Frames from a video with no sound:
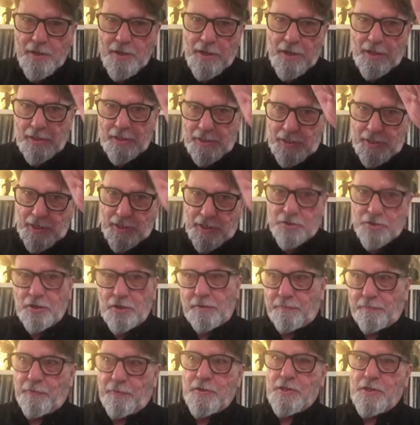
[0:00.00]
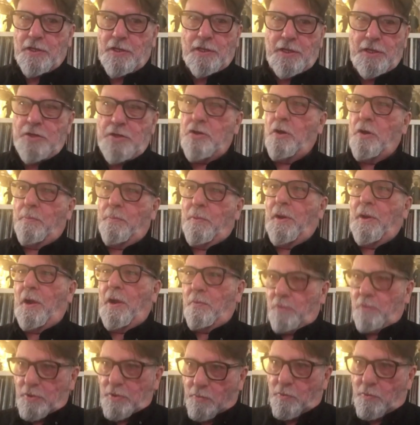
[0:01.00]
And they'd actually physically chop it
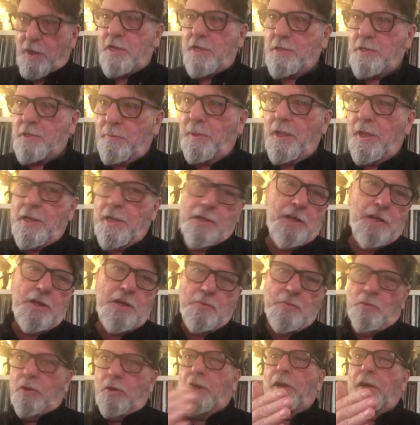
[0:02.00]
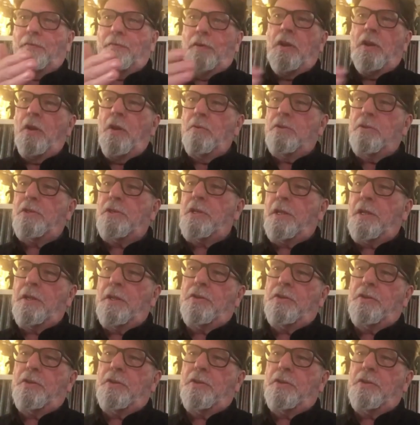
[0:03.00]
out with a razor blade, and you wouldn't even notice it.